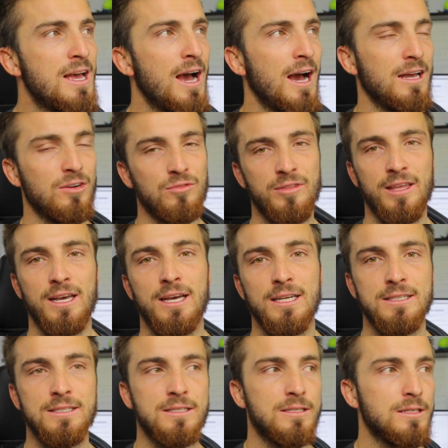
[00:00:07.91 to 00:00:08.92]
I don't think
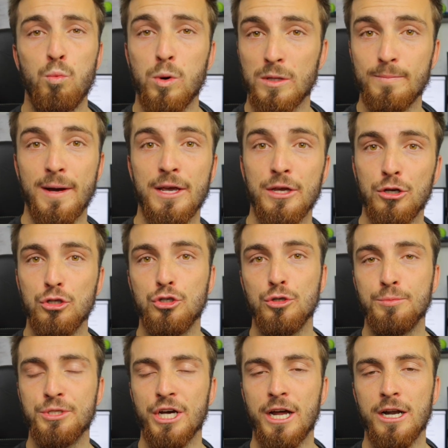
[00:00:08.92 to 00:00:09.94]
it's what my
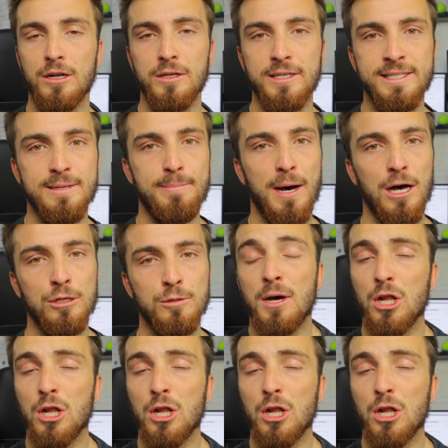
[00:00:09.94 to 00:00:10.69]
YouTube channel is about.